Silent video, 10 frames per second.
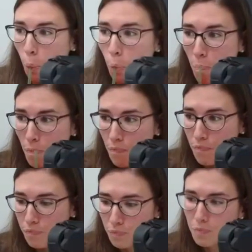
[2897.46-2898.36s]
wrap
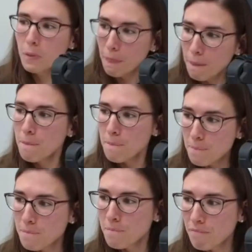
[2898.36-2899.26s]
things up because I do gotta
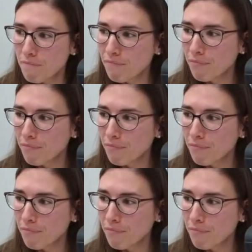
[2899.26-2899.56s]
get going.